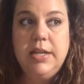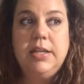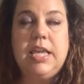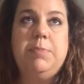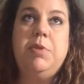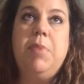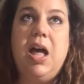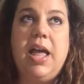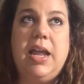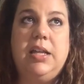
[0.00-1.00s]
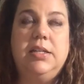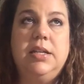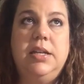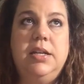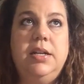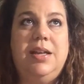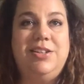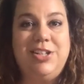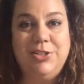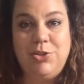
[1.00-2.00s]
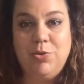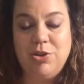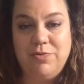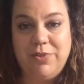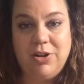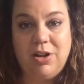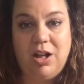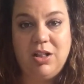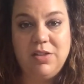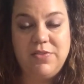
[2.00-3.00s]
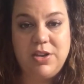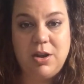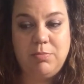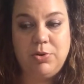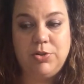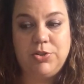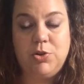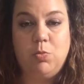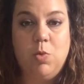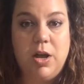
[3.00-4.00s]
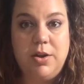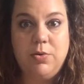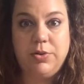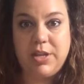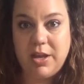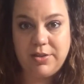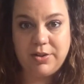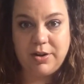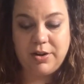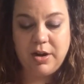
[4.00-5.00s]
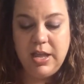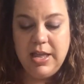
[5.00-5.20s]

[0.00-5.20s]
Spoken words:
Keep in mind, until you convert all of the numbers to one or the other,